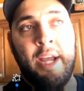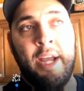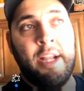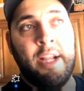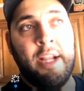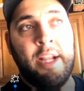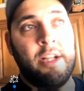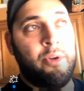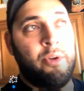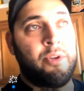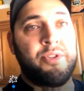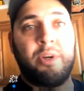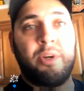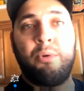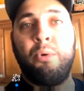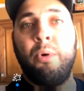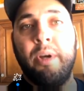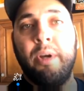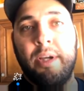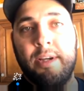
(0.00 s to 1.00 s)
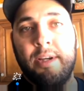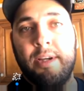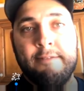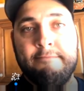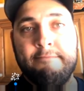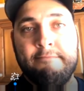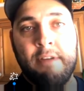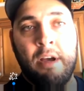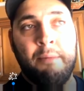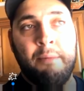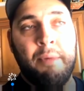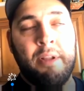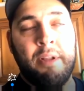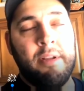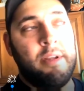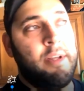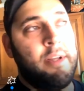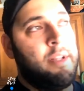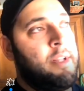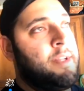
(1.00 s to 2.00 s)
And Toyota Sequoia. I
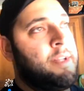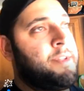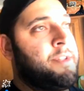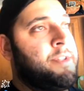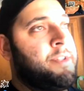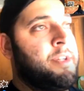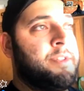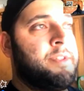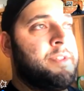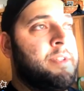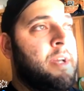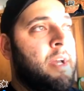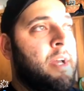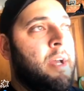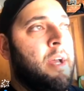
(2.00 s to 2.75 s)
mean, it's just,